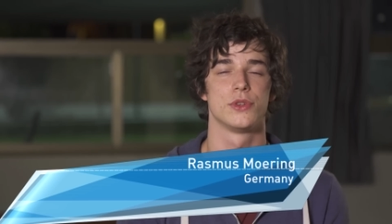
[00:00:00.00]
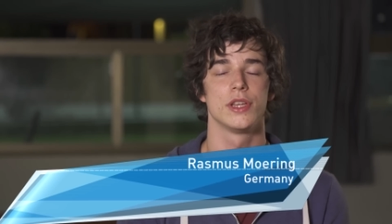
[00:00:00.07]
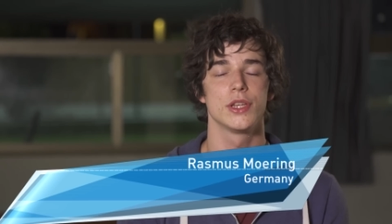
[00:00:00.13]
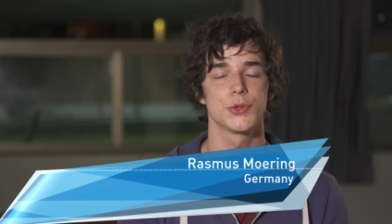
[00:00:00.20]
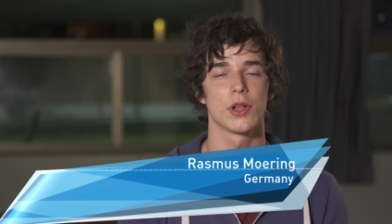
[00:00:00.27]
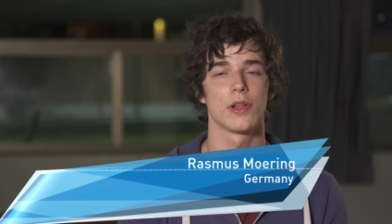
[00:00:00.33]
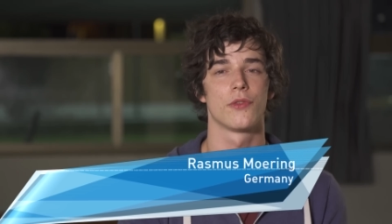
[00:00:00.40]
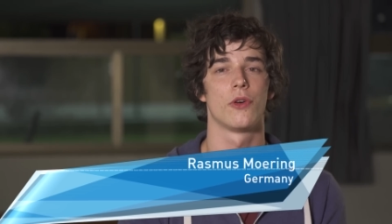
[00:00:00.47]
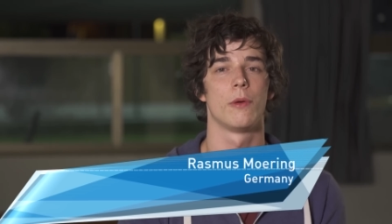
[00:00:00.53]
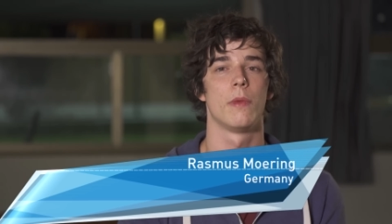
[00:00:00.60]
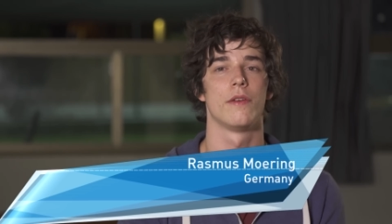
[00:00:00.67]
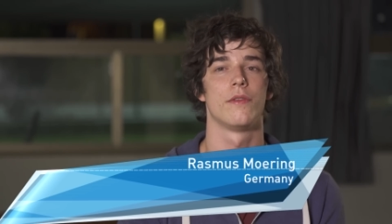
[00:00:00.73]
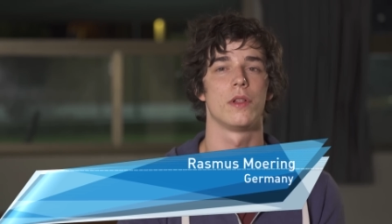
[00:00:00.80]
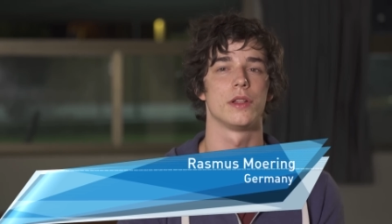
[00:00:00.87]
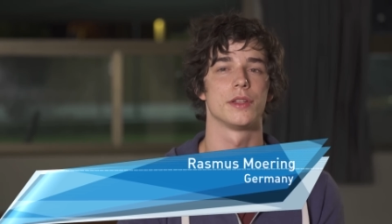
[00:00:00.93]
to Israel for
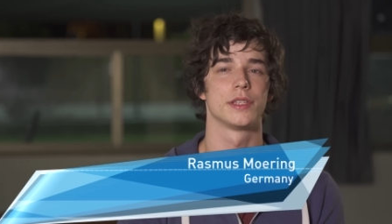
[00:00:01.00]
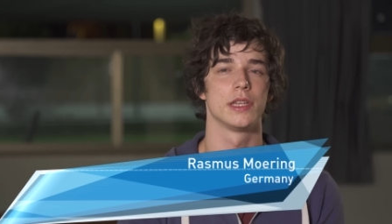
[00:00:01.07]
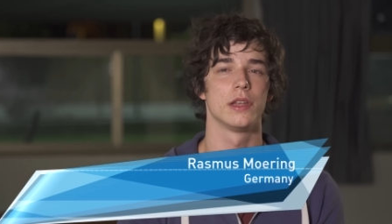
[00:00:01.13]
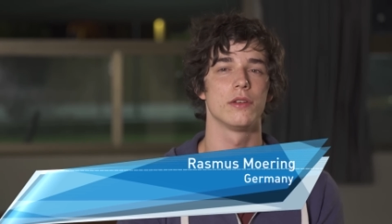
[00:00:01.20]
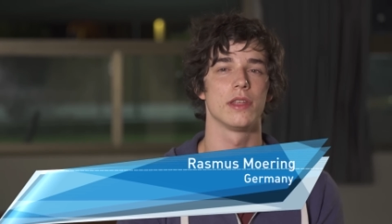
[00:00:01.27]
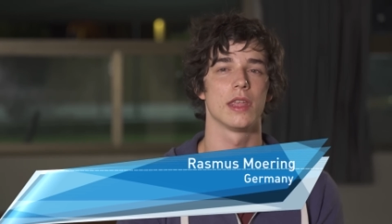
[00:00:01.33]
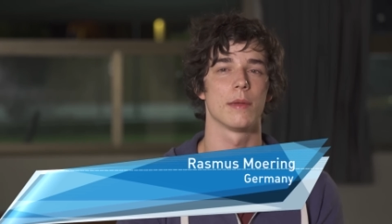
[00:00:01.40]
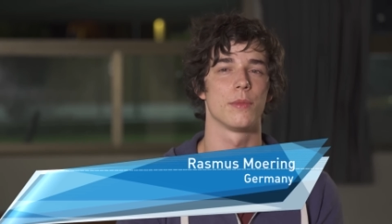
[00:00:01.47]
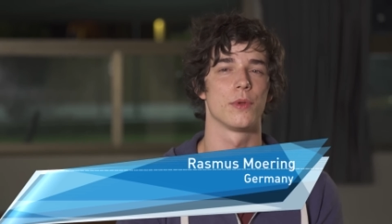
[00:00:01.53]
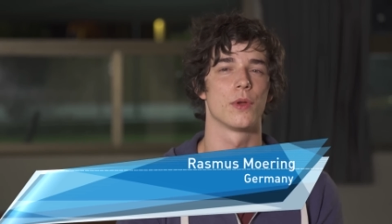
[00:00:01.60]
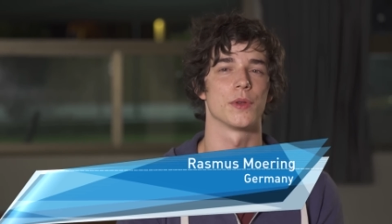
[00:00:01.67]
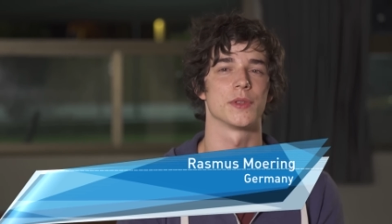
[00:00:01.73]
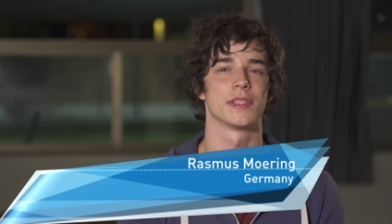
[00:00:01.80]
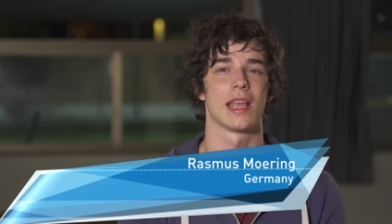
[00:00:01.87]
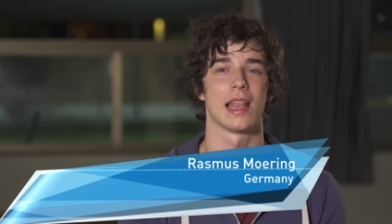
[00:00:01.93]
my volunteering year
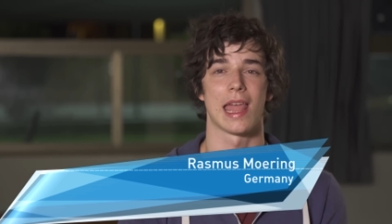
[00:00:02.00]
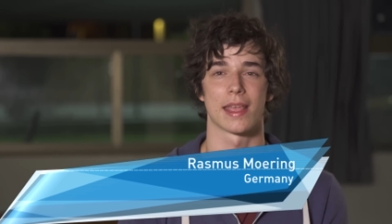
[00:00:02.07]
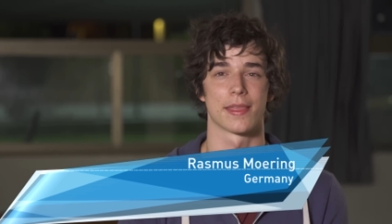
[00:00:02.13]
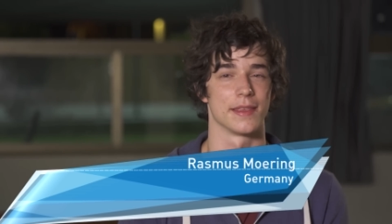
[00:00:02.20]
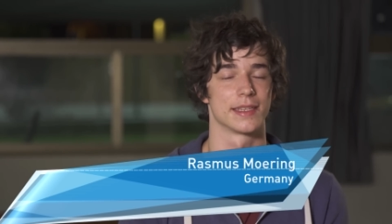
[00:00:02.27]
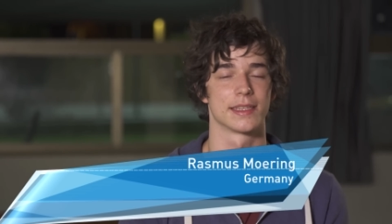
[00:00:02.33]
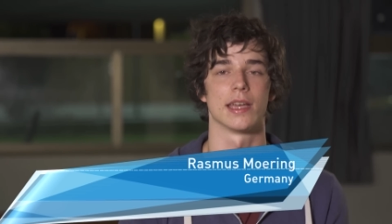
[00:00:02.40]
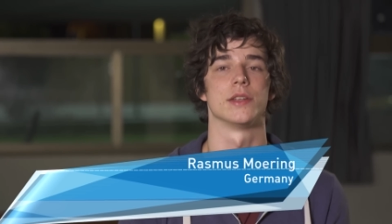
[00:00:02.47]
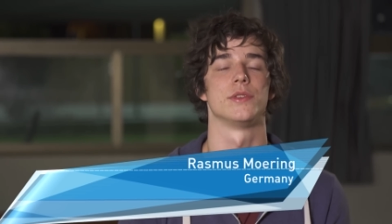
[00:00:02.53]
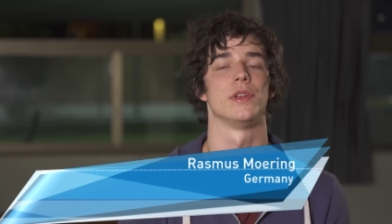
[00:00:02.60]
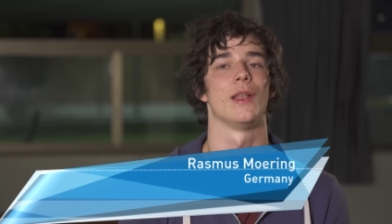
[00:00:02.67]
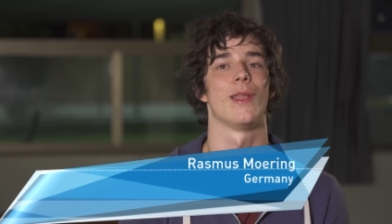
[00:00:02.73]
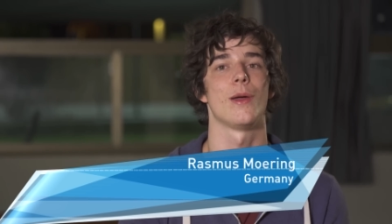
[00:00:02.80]
because I like this country a